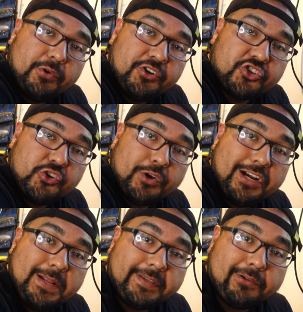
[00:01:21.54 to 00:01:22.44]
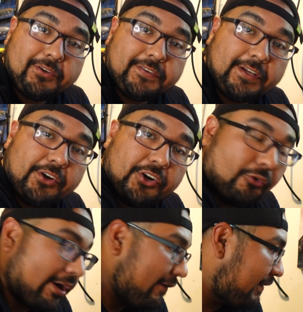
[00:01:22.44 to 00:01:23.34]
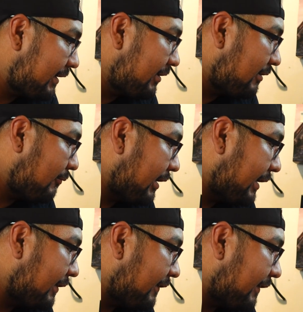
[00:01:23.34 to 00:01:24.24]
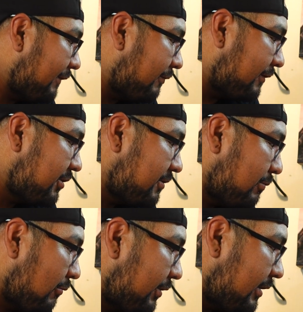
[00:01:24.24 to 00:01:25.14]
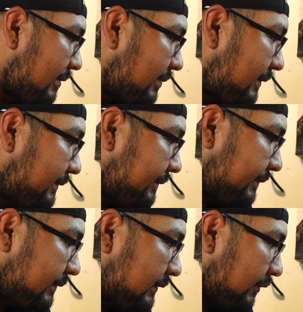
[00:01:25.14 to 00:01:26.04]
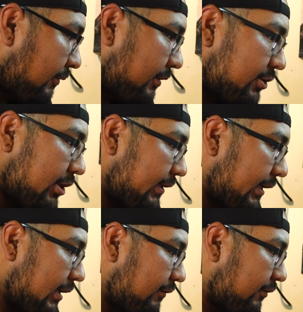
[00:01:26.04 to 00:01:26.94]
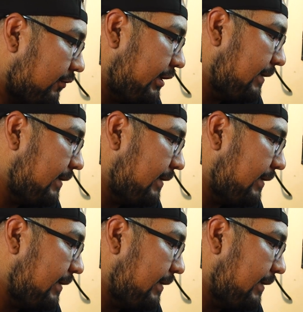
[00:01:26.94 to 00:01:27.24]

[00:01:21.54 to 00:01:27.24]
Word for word: go ahead and show you what a neap tide looks like on a graphic here. We got a Tides for Fishing pulled up. Let's go ahead and check that out. So the